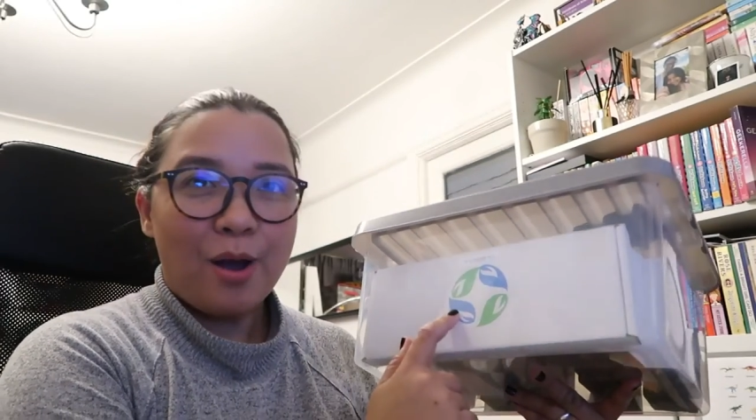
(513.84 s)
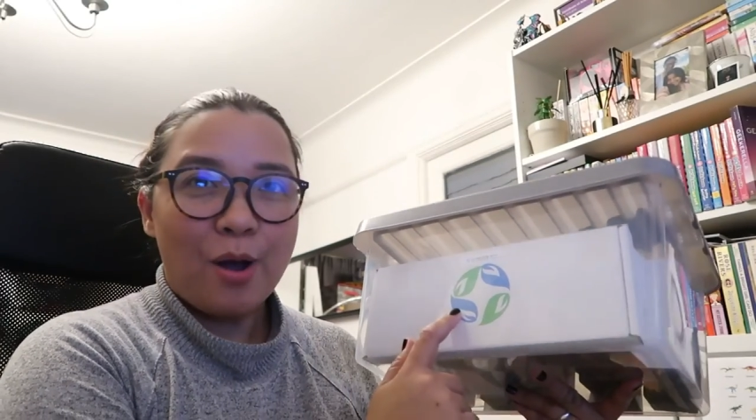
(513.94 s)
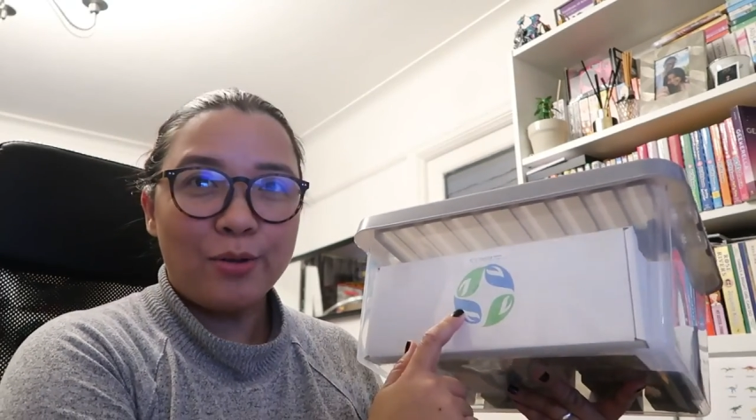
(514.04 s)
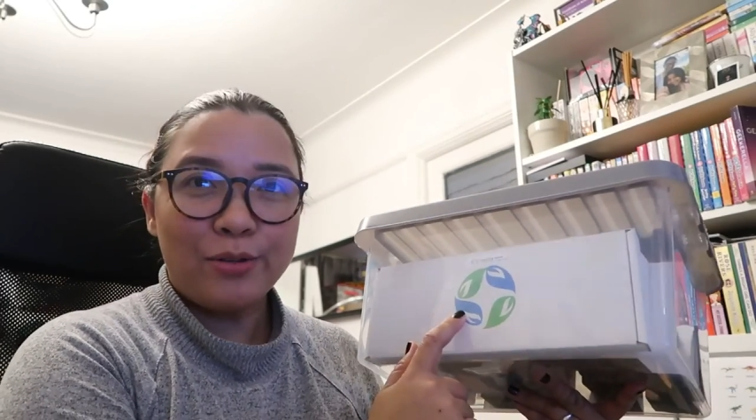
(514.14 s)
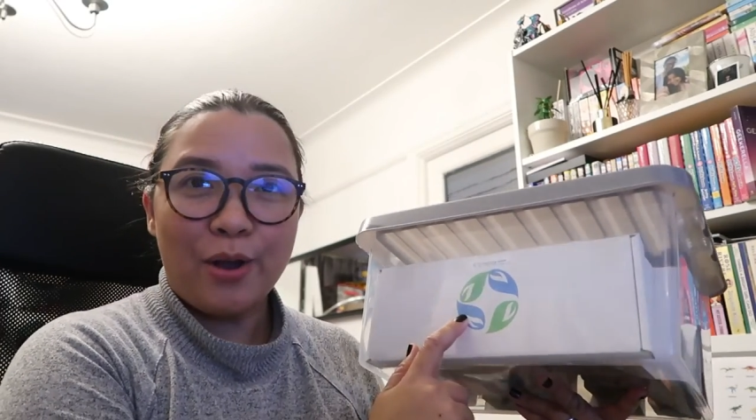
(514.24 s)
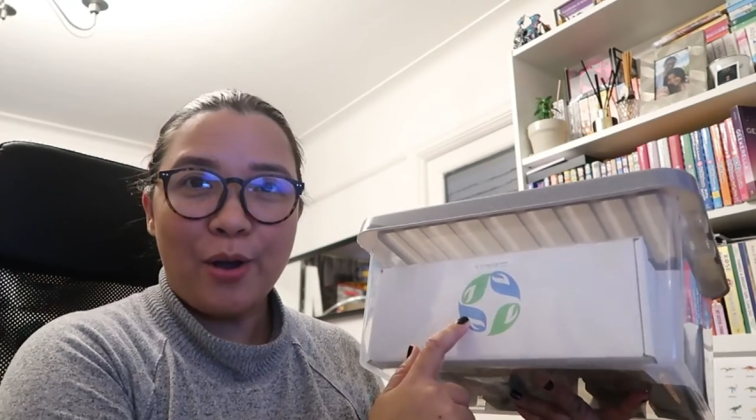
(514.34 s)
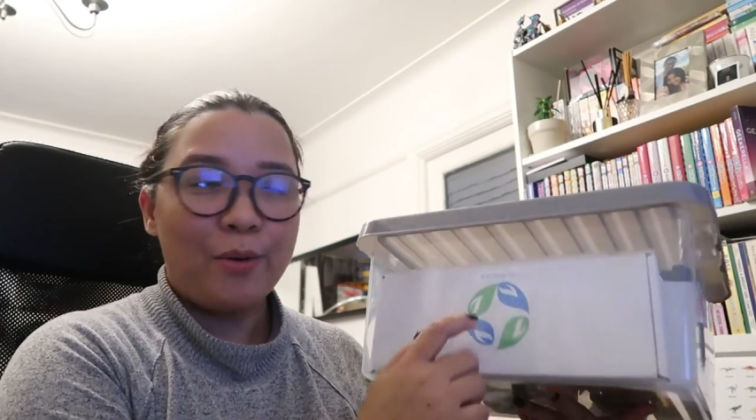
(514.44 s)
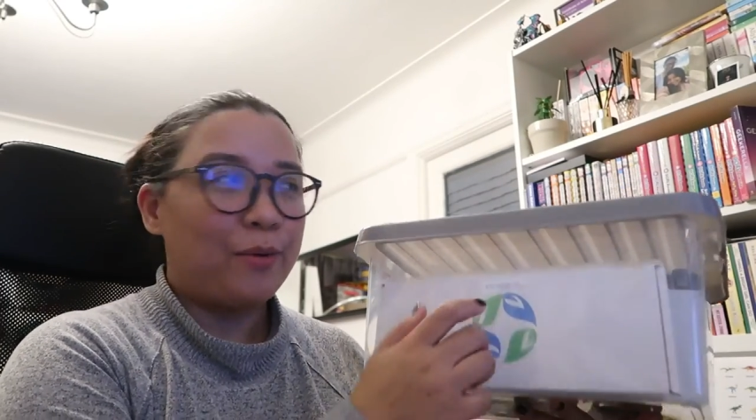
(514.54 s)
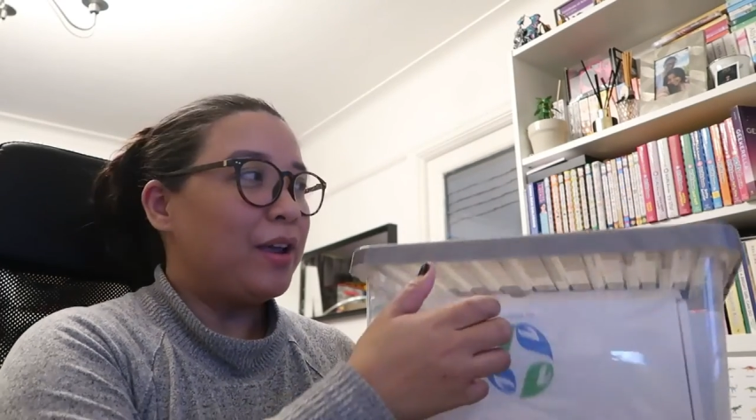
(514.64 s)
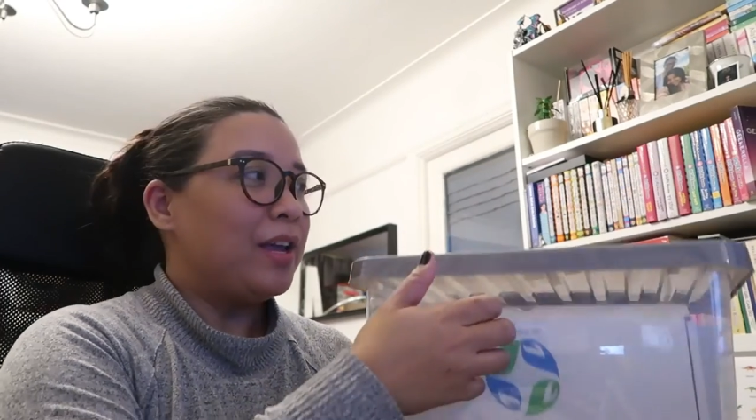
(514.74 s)

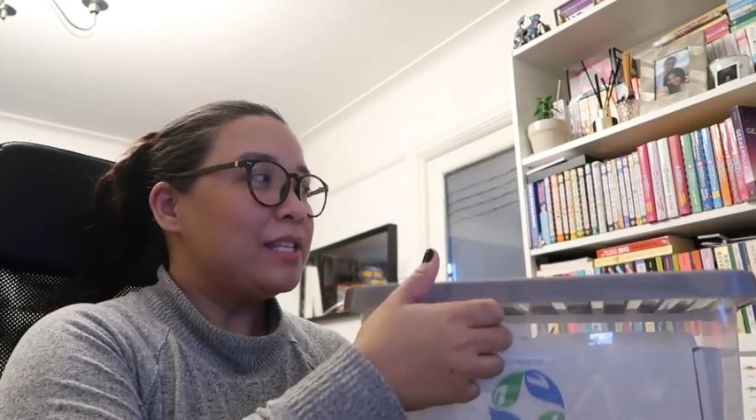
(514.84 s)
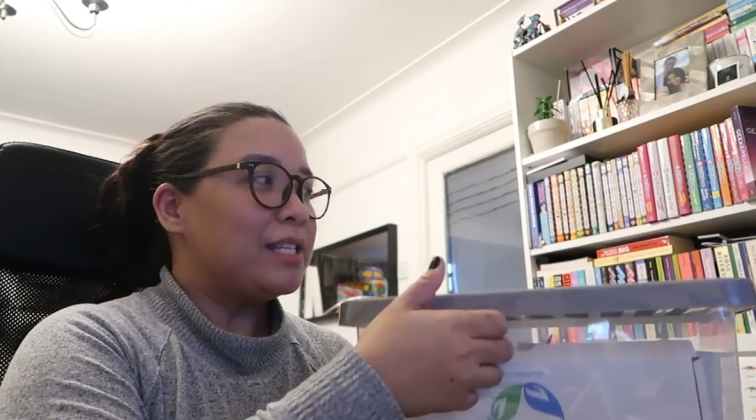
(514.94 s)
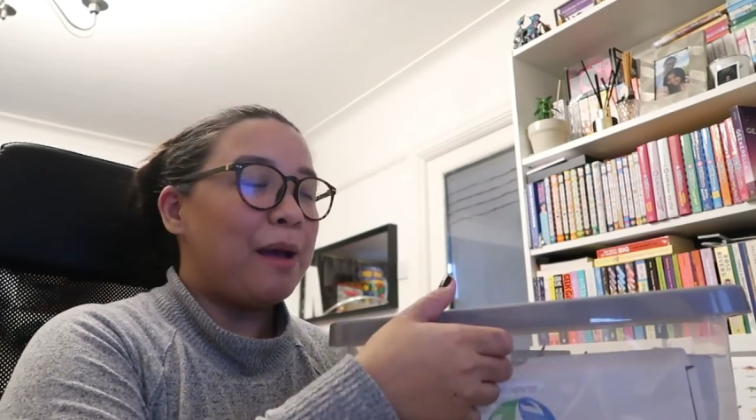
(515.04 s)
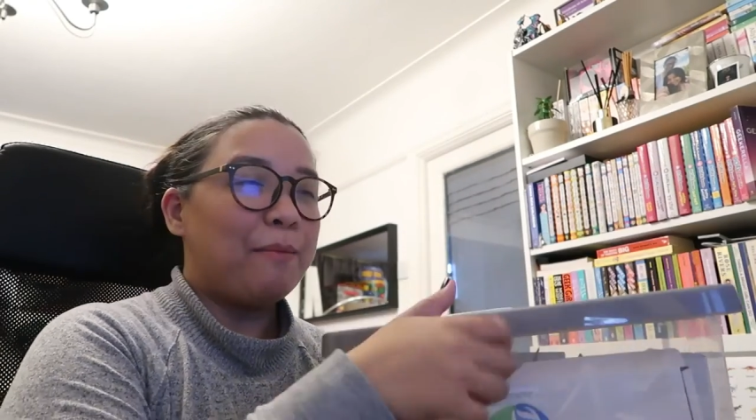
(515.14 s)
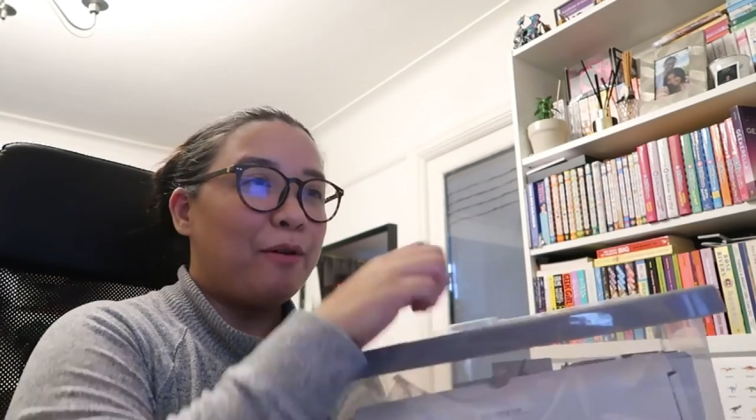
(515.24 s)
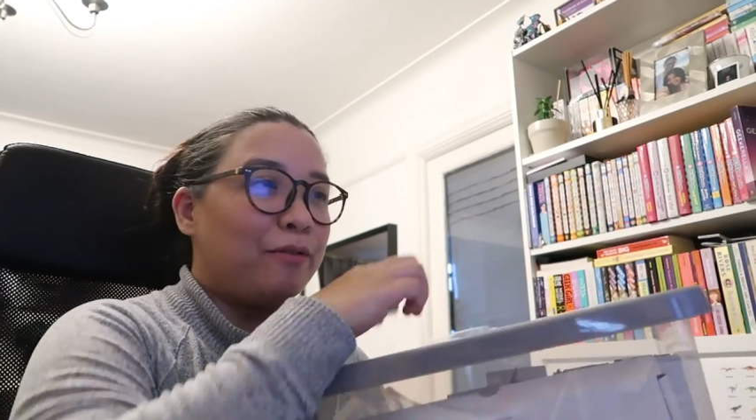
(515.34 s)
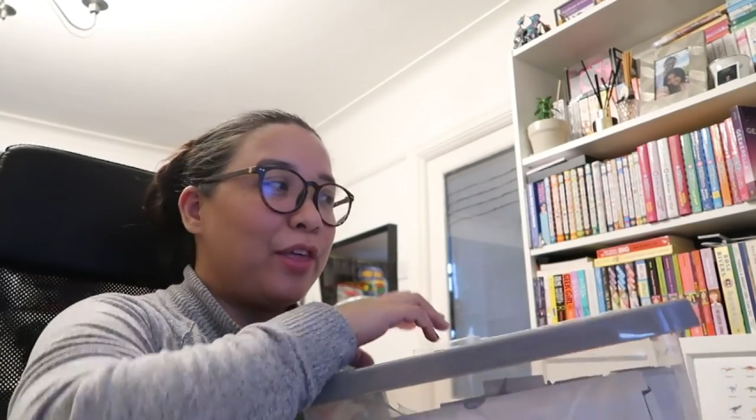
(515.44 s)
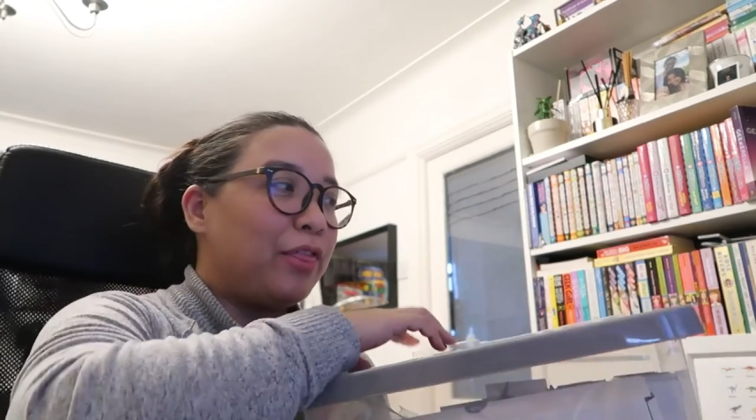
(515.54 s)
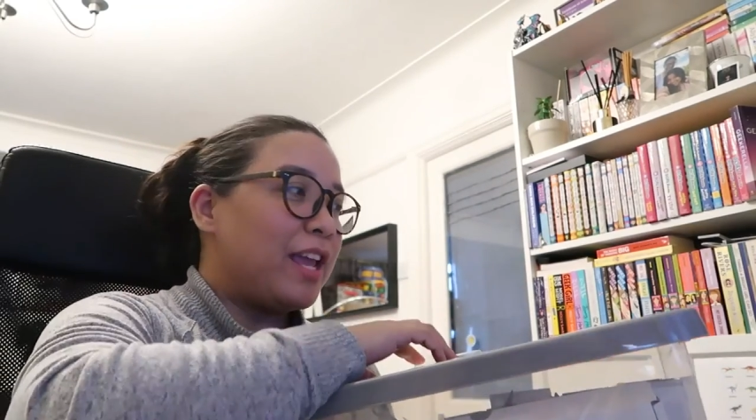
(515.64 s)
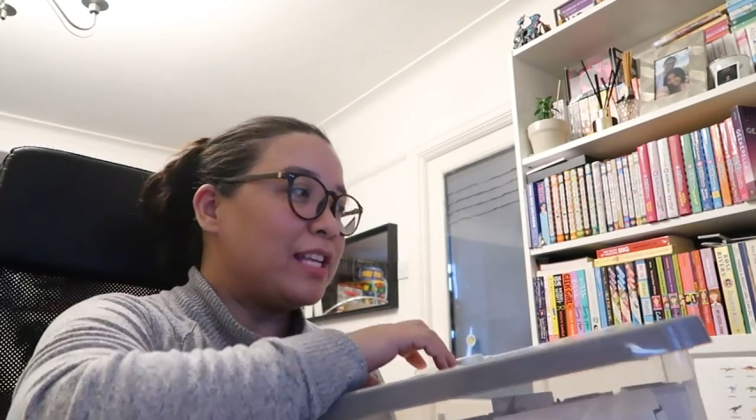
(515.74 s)
also some of
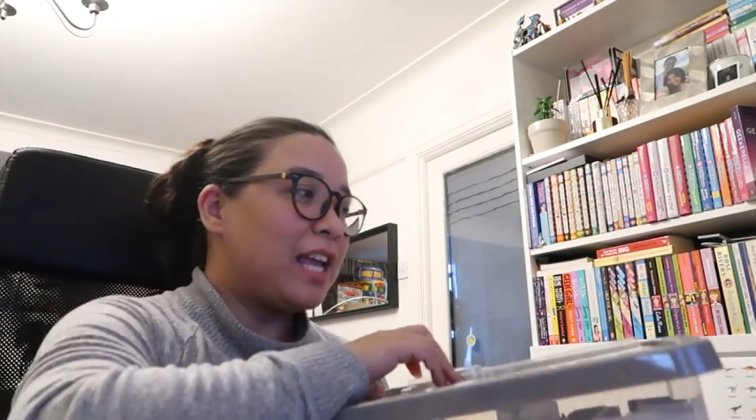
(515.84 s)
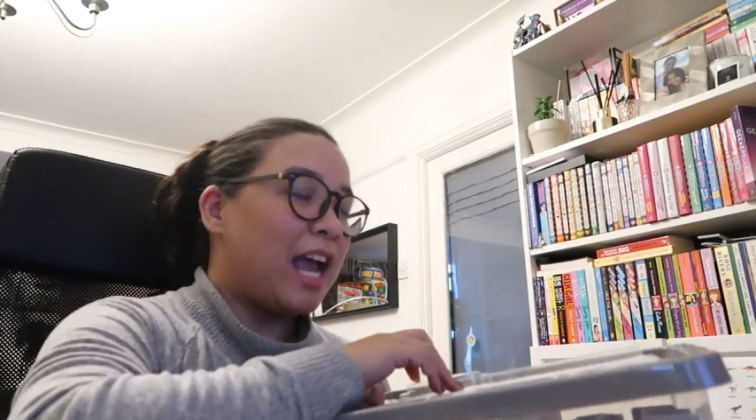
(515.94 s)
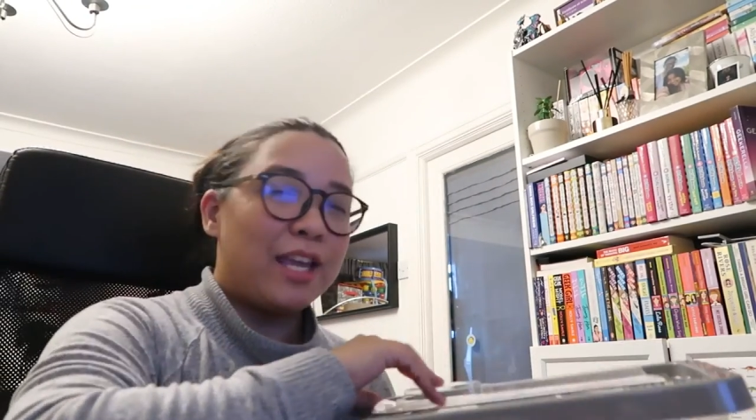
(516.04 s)
the things that